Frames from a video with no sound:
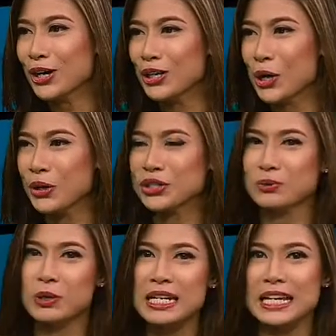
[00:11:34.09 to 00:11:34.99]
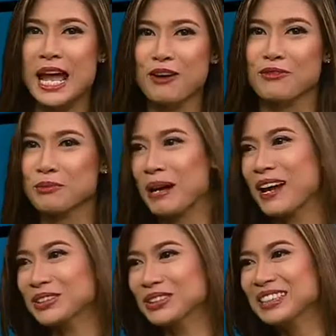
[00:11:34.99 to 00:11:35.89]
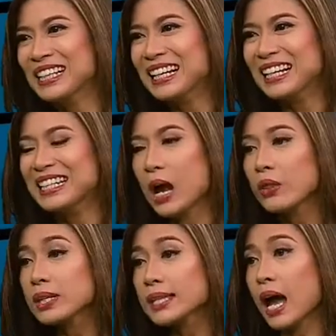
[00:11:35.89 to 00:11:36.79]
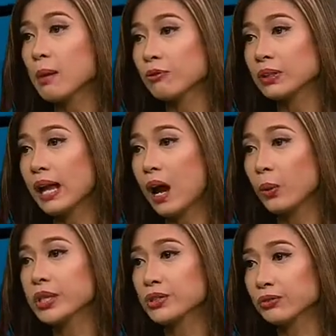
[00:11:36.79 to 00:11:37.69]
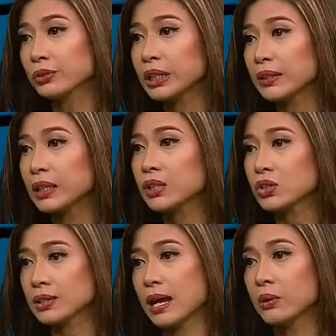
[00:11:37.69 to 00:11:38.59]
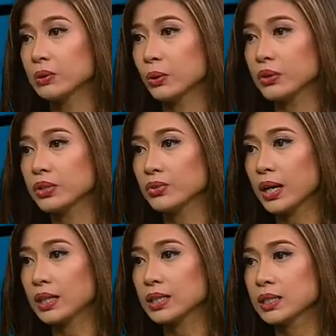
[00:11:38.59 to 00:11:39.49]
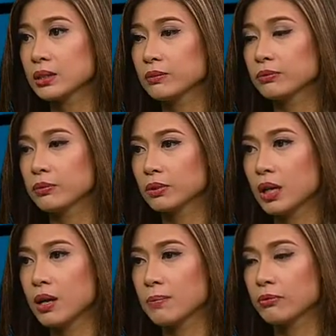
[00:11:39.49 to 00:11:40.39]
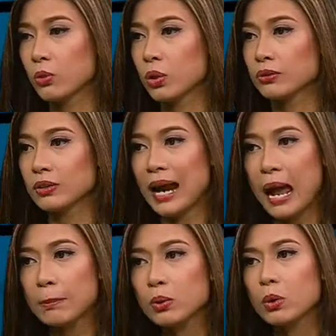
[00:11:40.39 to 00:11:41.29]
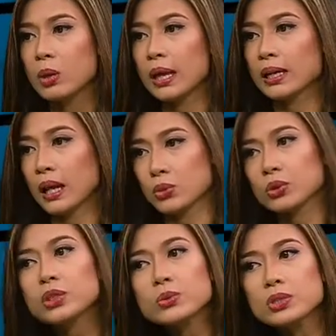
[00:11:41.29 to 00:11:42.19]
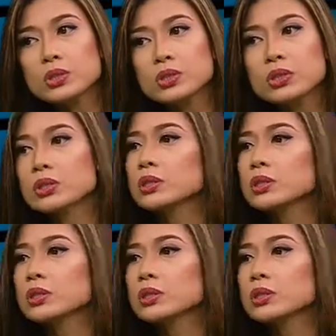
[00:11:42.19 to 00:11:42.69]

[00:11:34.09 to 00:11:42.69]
It's winning half the battle. Now, this app for now is free. They can just download this, right? Is it for Apple and Android users?